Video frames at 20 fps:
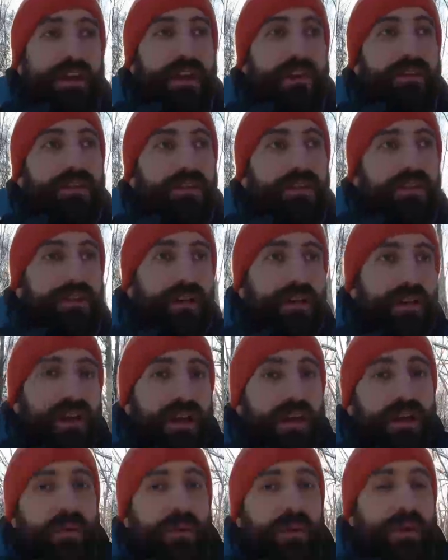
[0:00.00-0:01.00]
ratio,
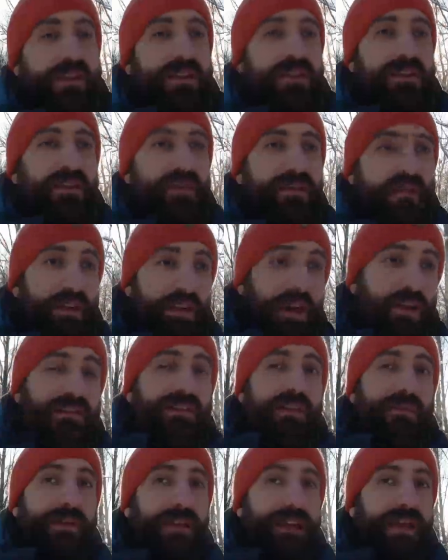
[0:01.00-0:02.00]
which is also not
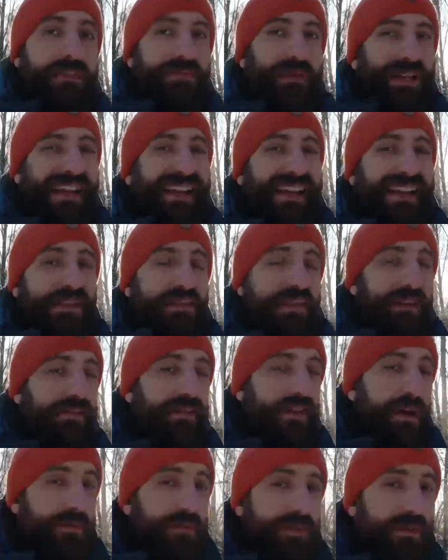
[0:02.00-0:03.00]
stabilized, but unless you have
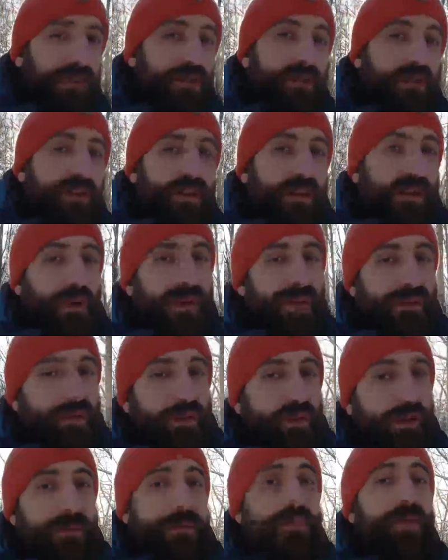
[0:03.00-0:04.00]
the option to shoot in
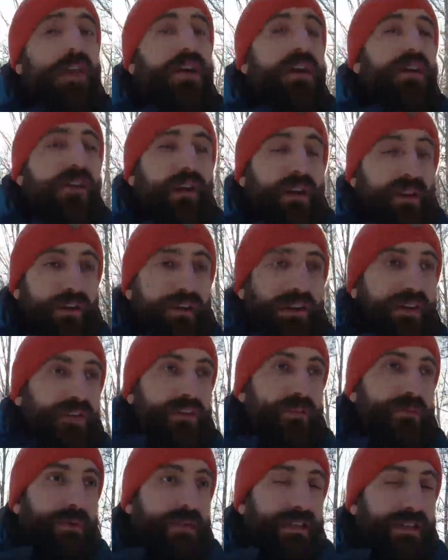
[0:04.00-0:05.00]
24 or 30
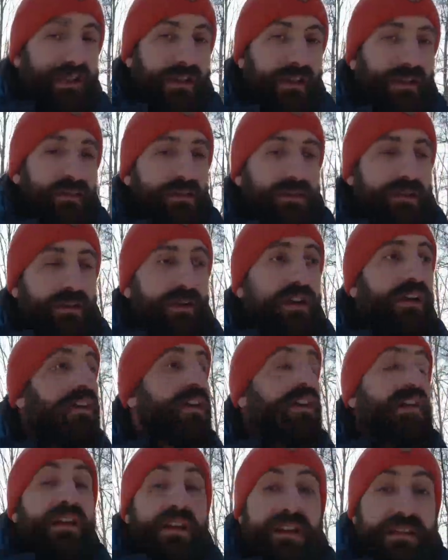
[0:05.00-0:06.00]
frames per second.
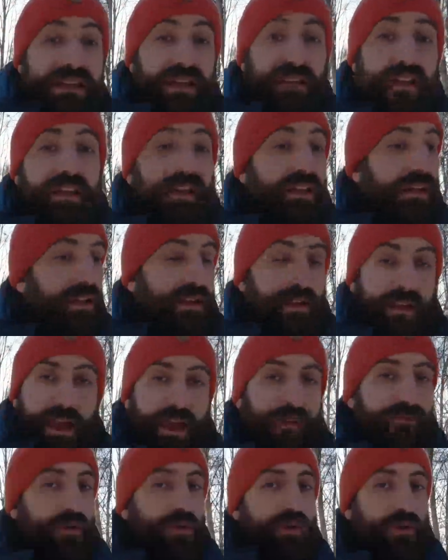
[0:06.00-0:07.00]
Still,
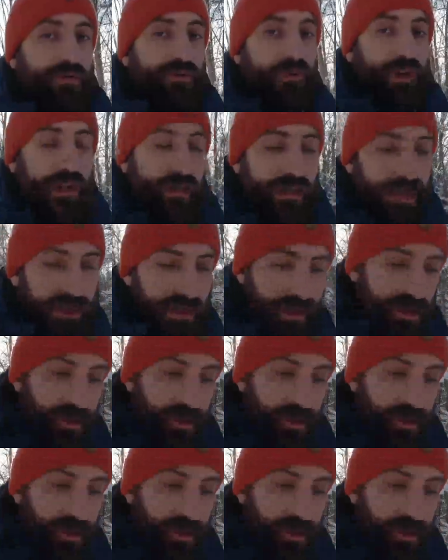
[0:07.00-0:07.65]
have no use for it.